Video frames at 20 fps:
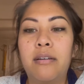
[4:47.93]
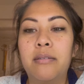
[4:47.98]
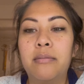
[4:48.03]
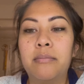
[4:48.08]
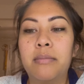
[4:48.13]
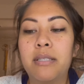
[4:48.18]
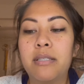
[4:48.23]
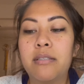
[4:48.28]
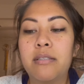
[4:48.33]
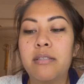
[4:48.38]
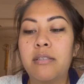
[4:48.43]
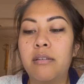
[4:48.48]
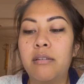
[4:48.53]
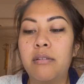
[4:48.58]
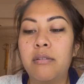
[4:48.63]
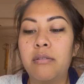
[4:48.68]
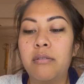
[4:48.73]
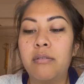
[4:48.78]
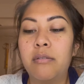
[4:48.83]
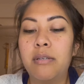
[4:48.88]

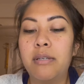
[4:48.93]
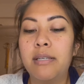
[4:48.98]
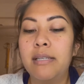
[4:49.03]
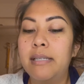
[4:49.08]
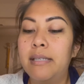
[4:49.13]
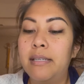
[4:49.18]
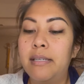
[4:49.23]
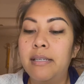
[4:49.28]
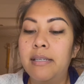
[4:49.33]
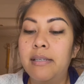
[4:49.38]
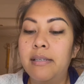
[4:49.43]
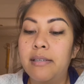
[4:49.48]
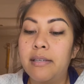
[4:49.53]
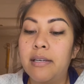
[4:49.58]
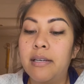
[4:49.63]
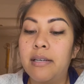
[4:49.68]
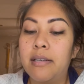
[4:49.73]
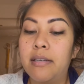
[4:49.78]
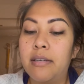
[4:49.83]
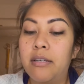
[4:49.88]
So
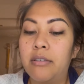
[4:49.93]
yeah,